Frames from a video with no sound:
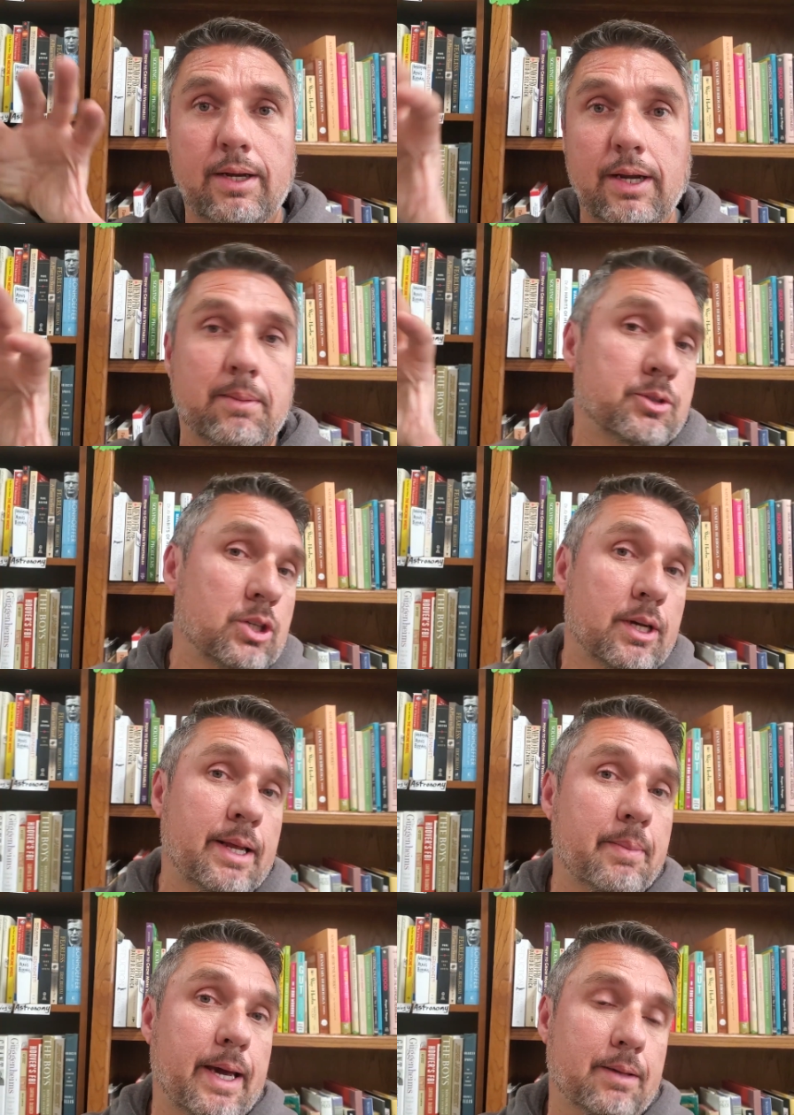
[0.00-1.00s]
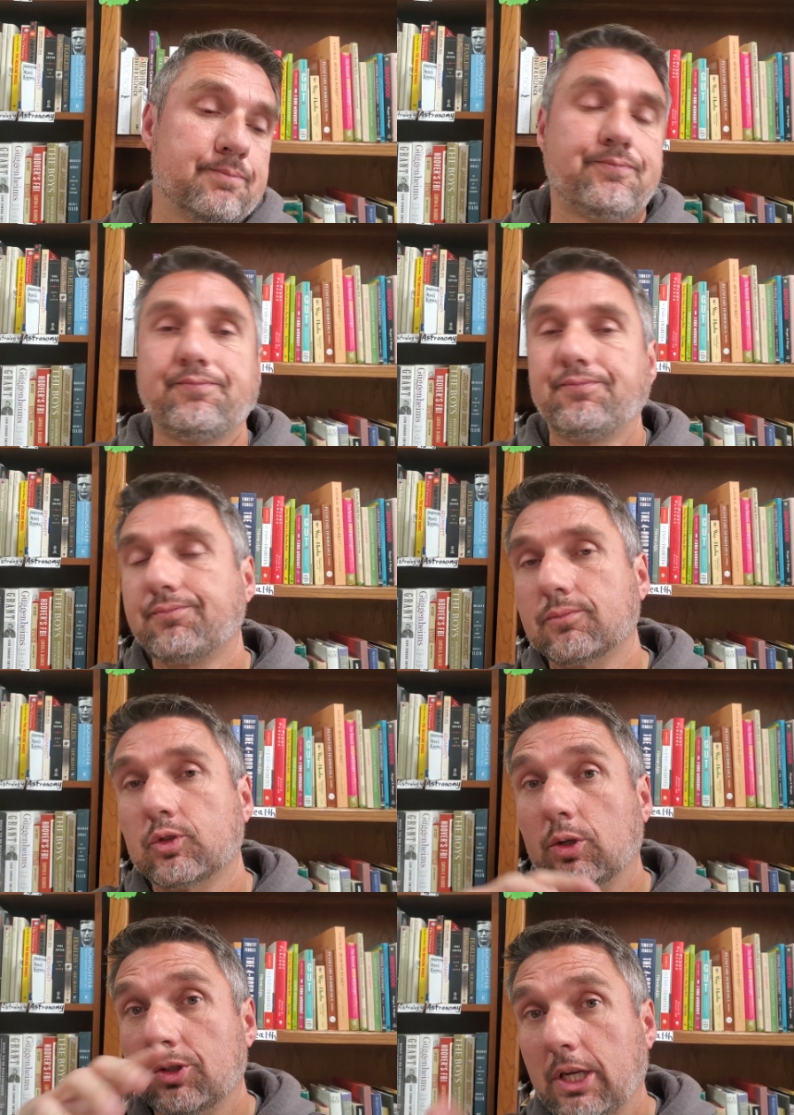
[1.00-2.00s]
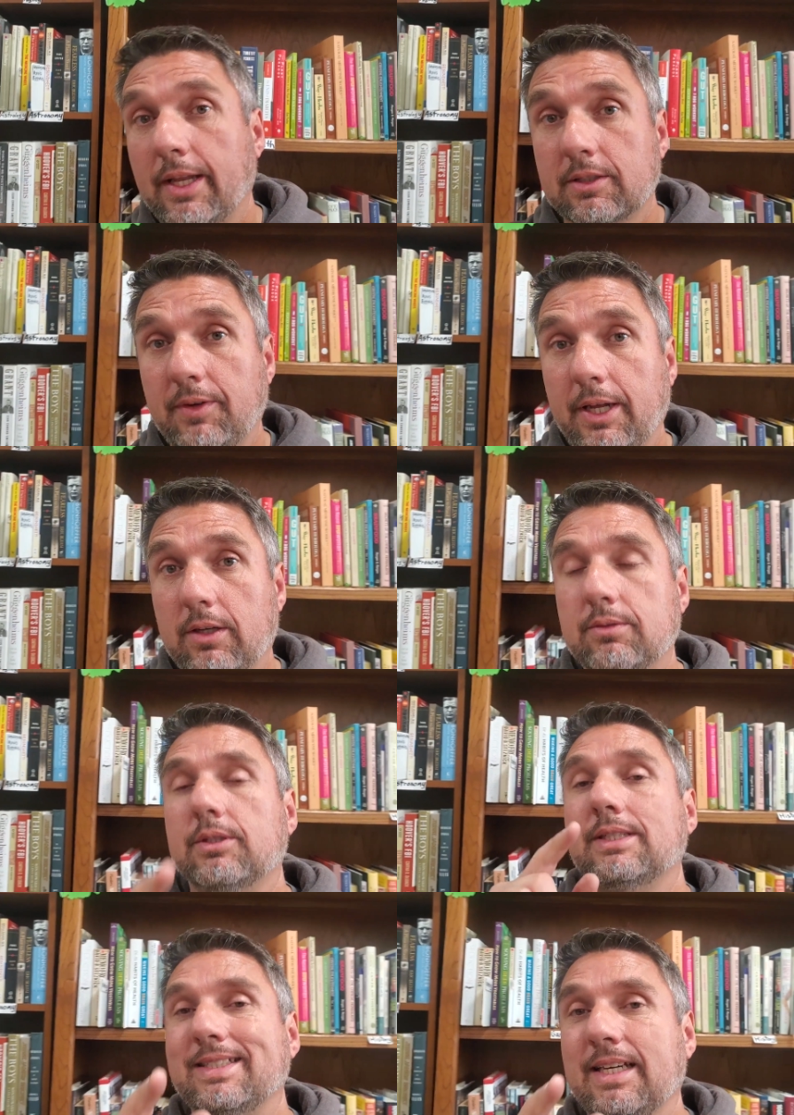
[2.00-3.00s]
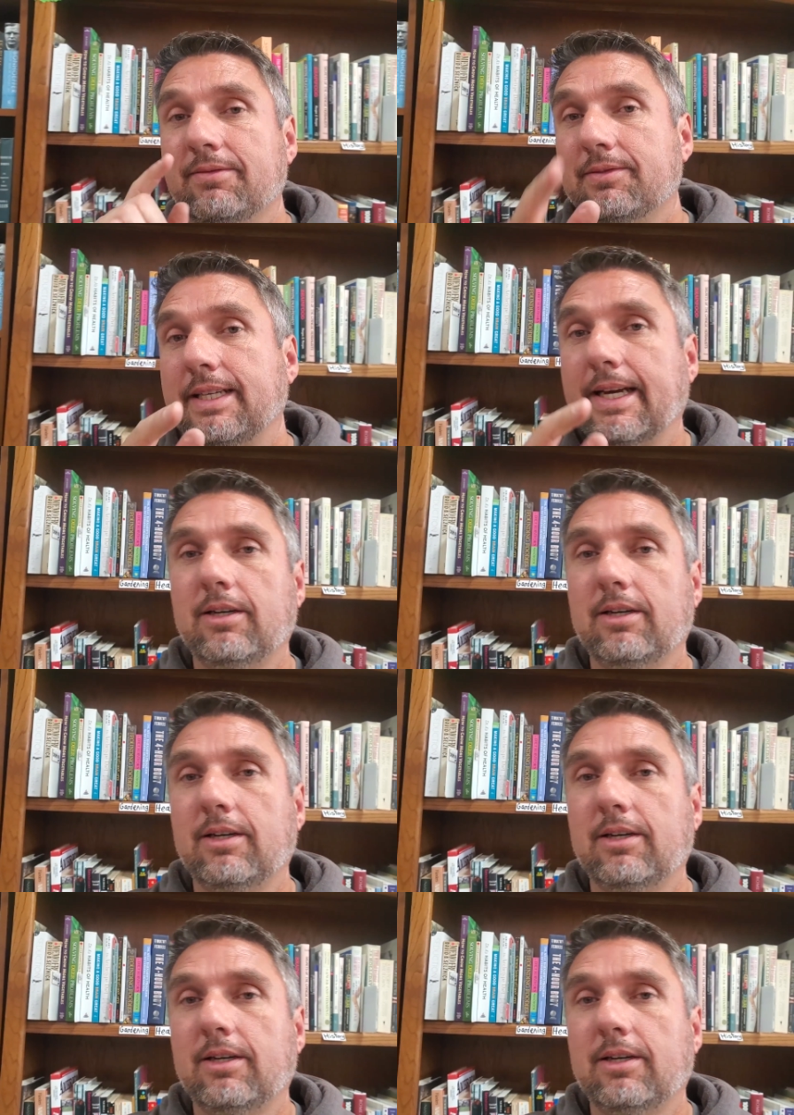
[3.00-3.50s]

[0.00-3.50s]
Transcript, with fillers: and on Amazon and eBay. So I'll see you in the next video. Stay safe. Take